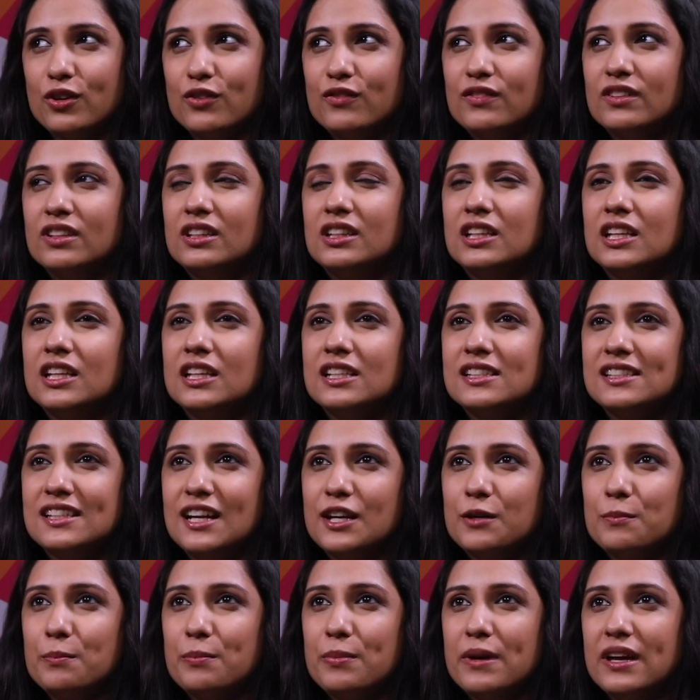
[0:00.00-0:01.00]
of the things
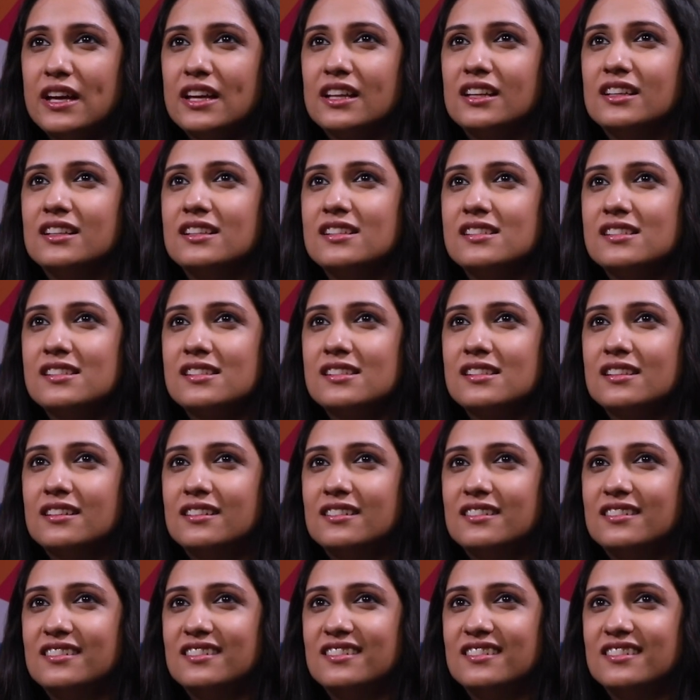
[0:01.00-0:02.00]
that parents
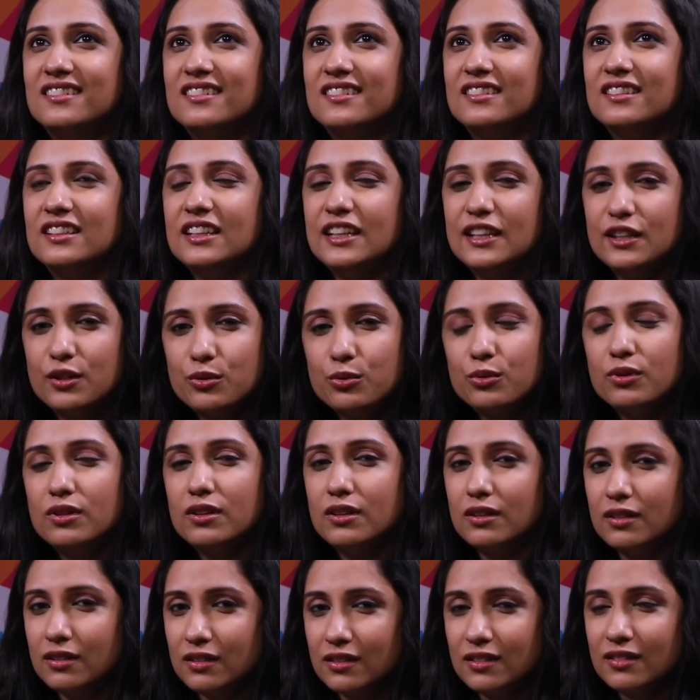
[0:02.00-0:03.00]
need to
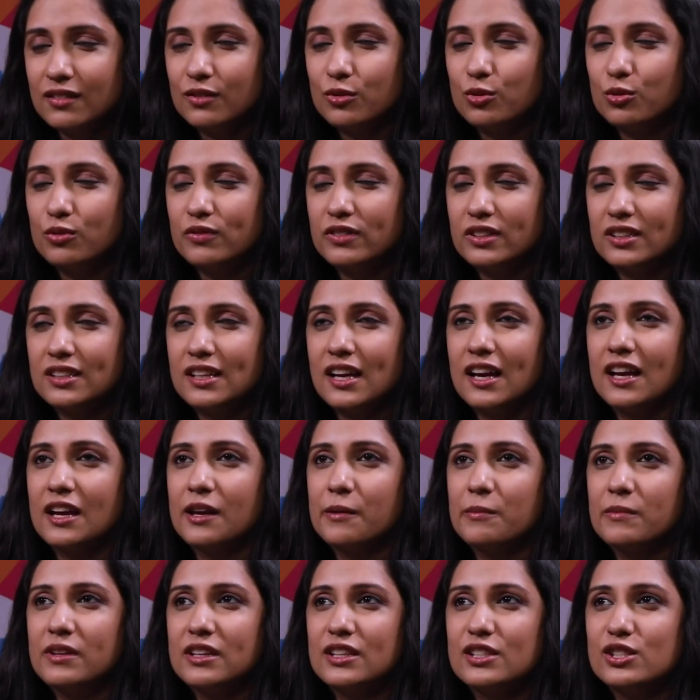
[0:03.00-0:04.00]
learn over
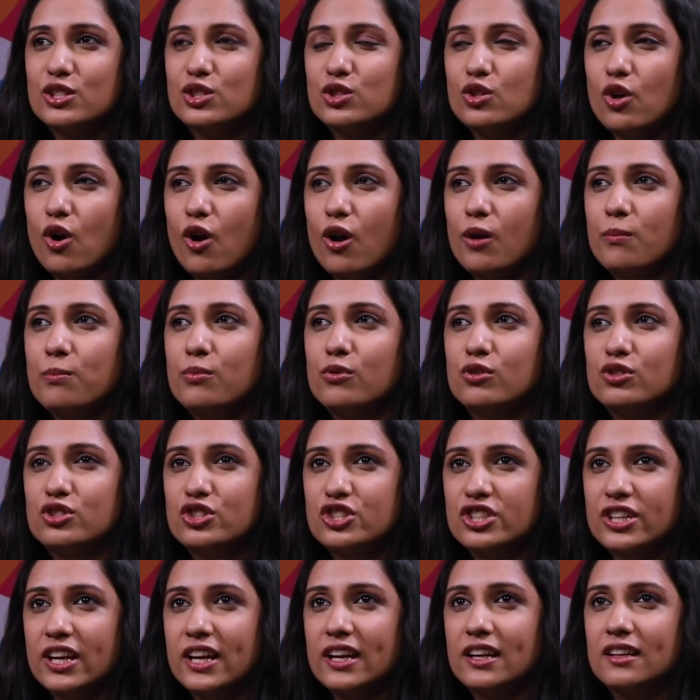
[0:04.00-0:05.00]
time is not
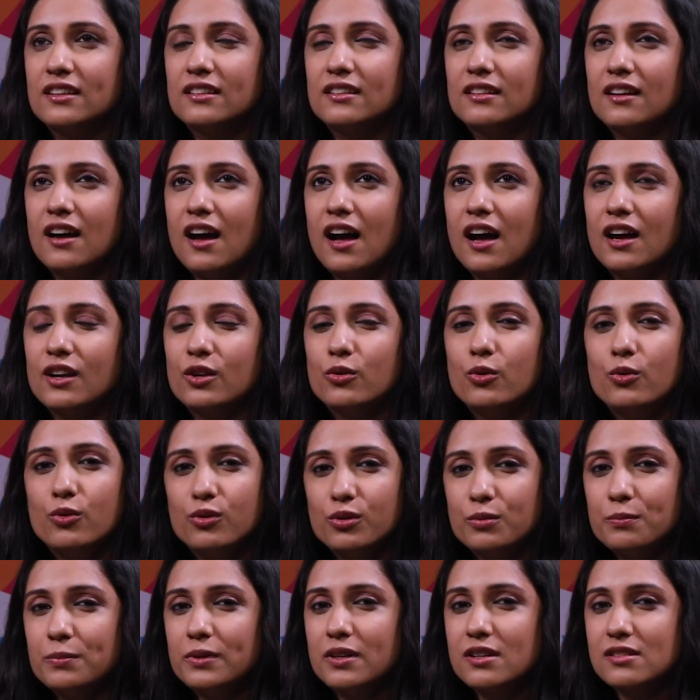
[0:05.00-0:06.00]
project our
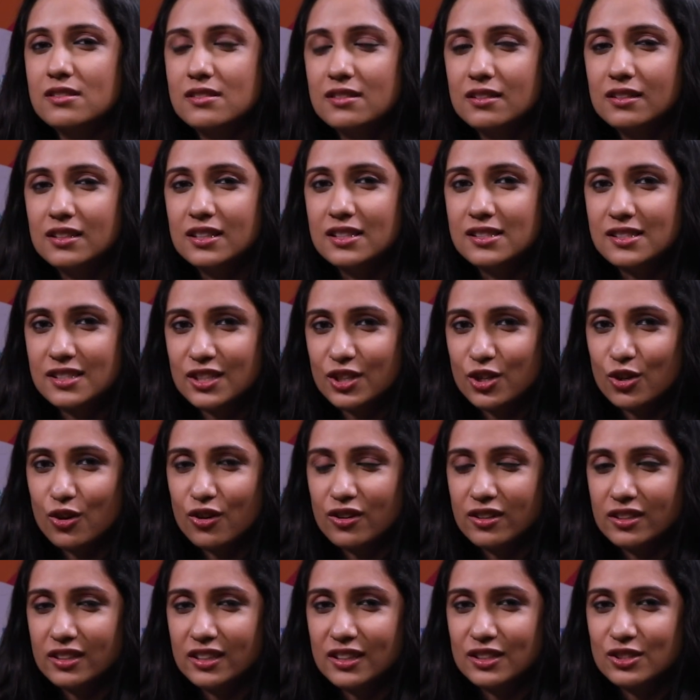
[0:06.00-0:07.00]
own personal
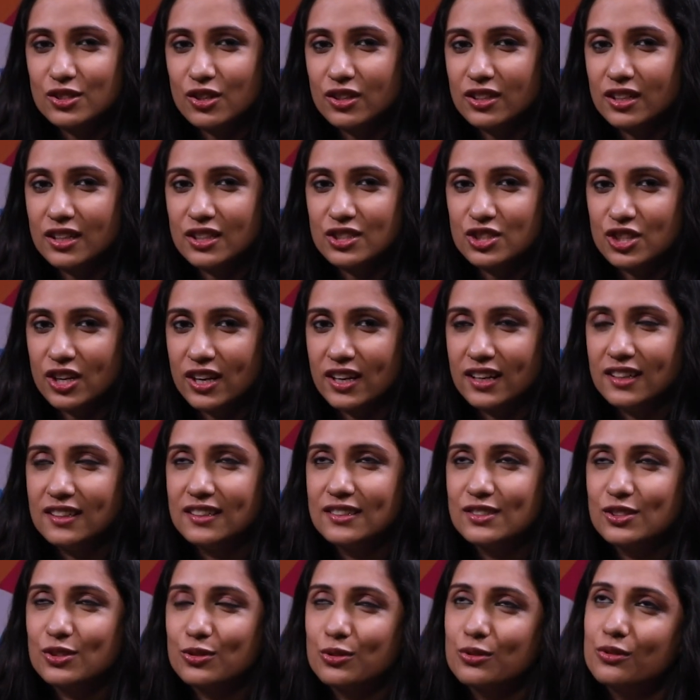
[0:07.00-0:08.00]
insecurities on our
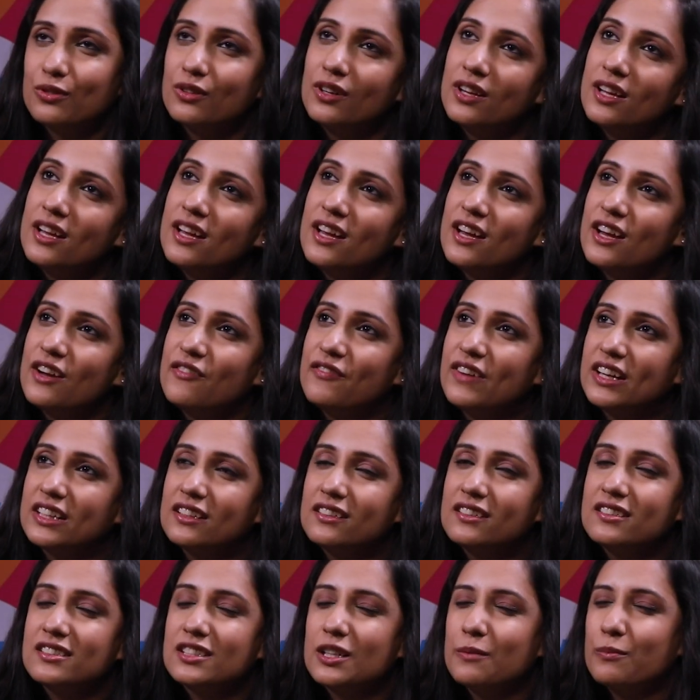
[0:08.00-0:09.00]
child. So,
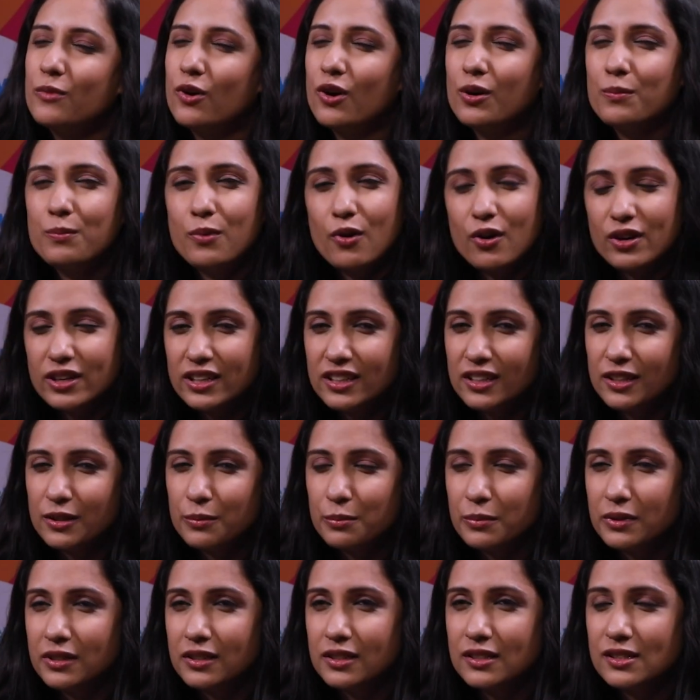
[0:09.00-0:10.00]
whether it's about body
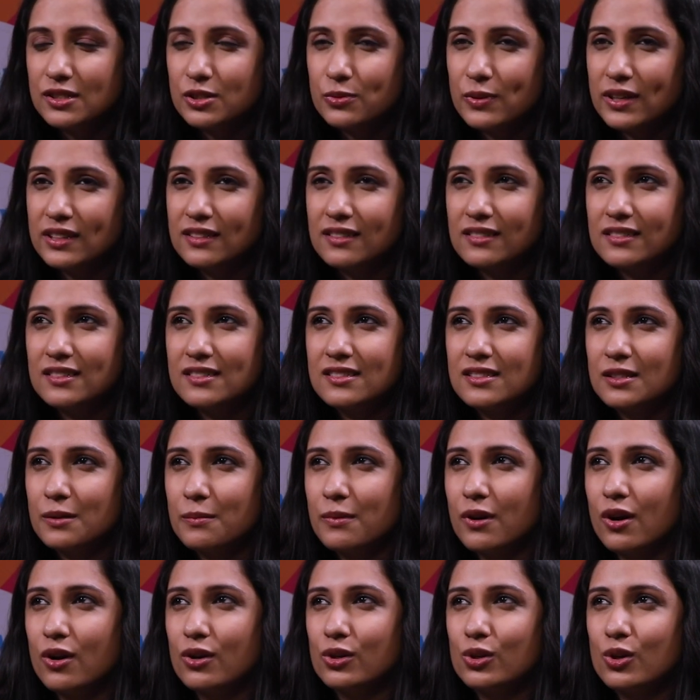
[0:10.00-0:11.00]
image, whether it's
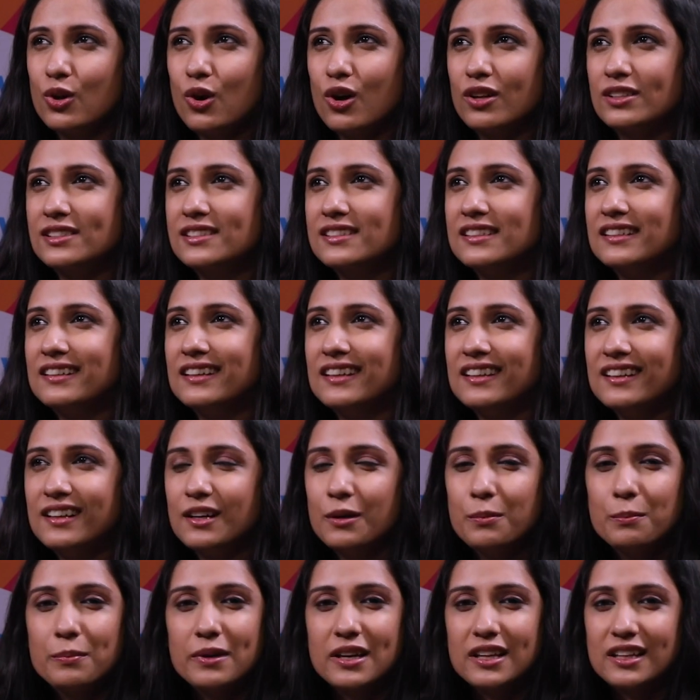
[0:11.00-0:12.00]
about constantly
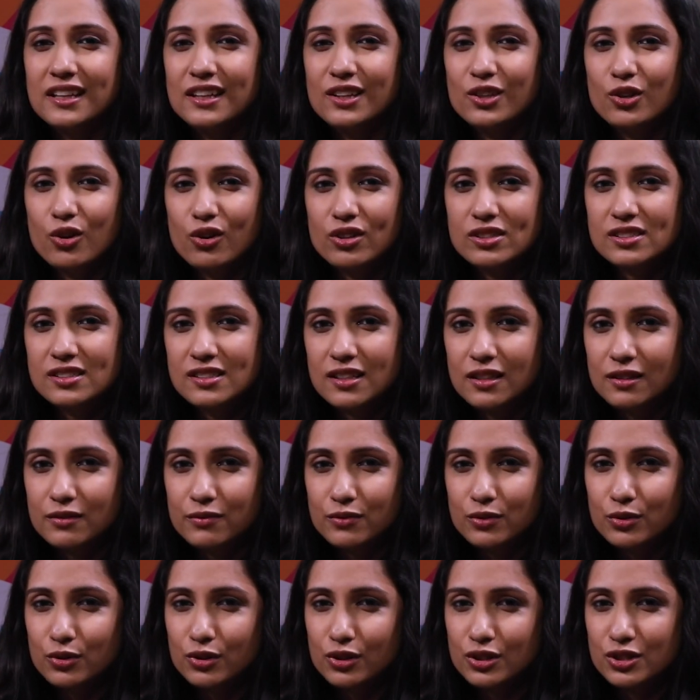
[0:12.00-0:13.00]
comparing yourself
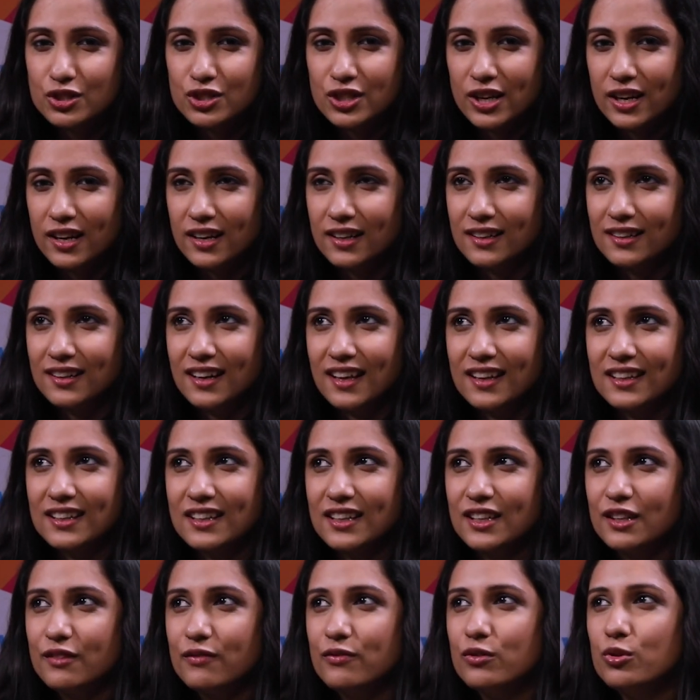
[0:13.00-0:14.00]
to your child, like
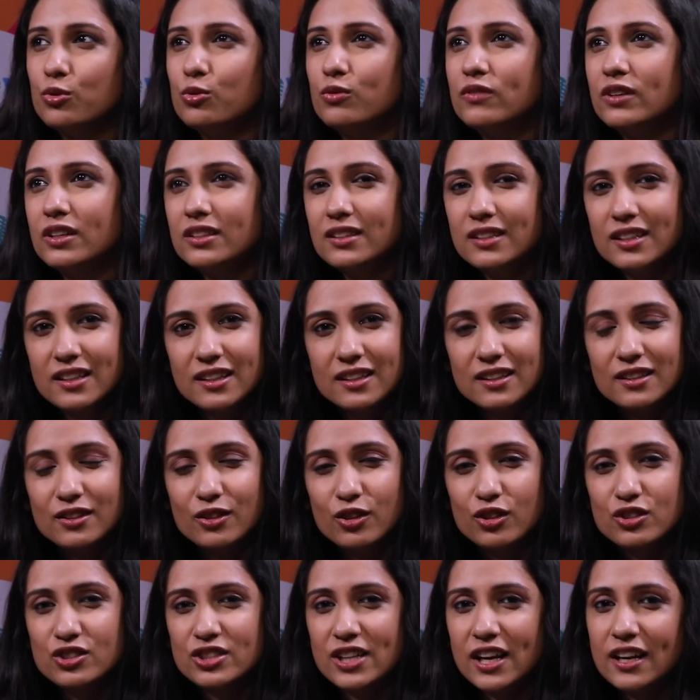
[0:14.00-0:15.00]
if you were thin,
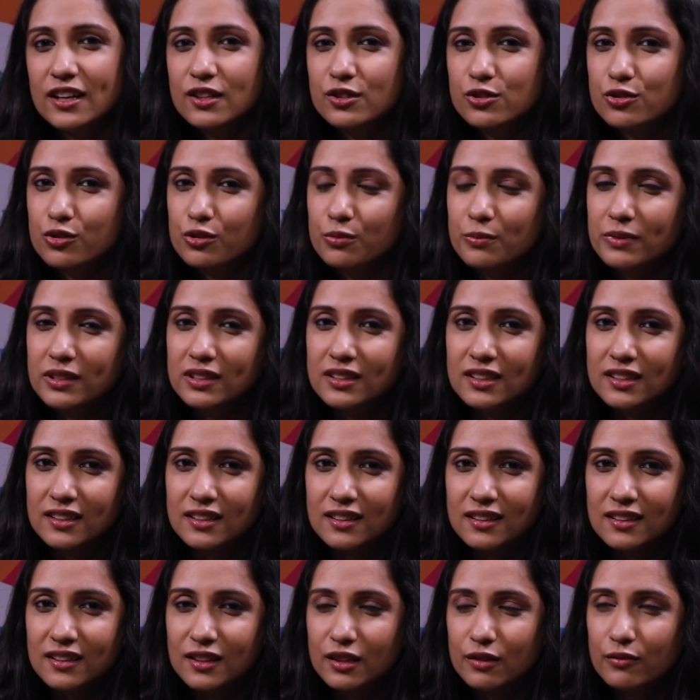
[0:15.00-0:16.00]
your child should be
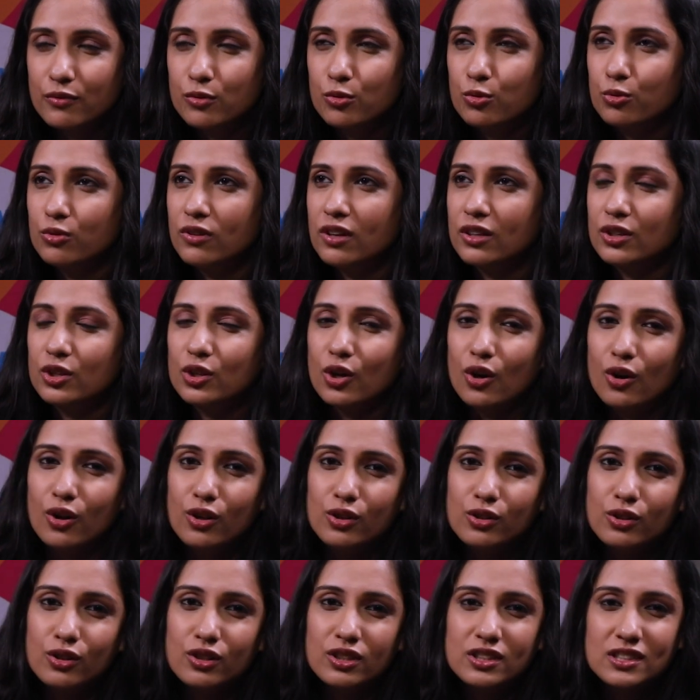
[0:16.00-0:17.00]
thin. If you were tall,
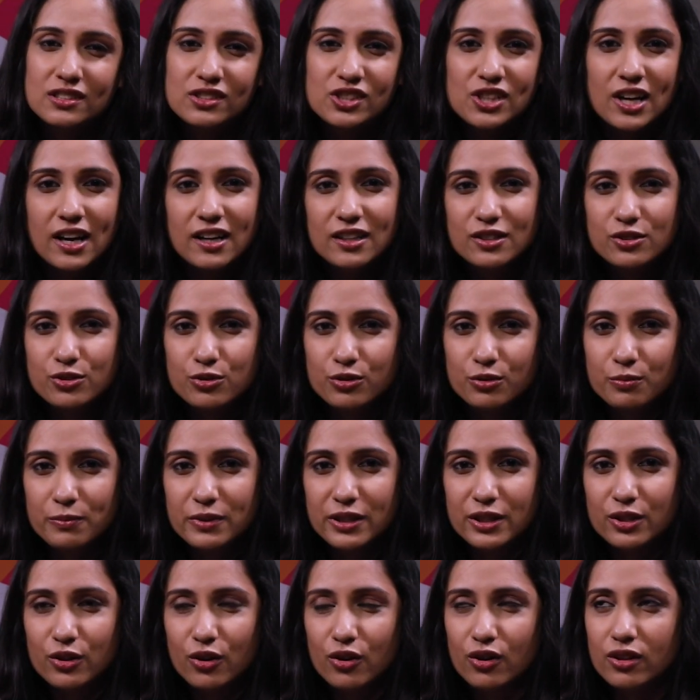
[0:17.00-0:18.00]
your child should
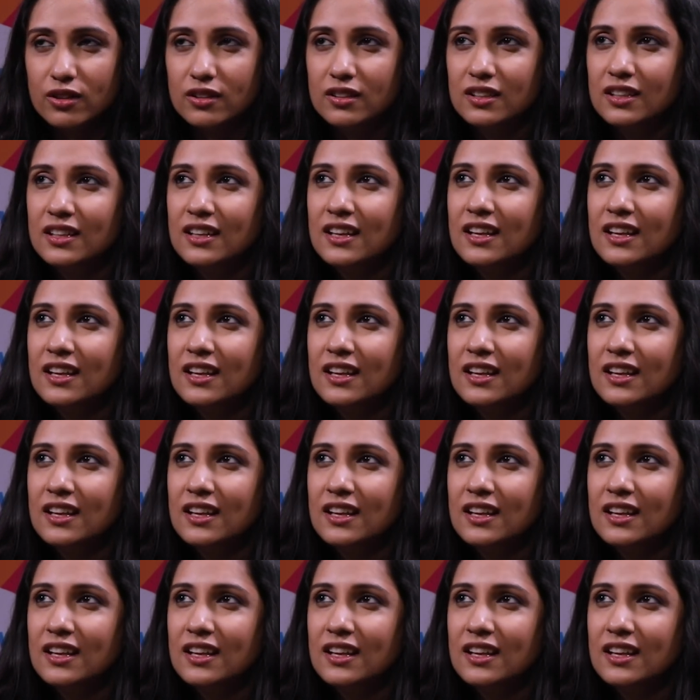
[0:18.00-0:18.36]
be tall.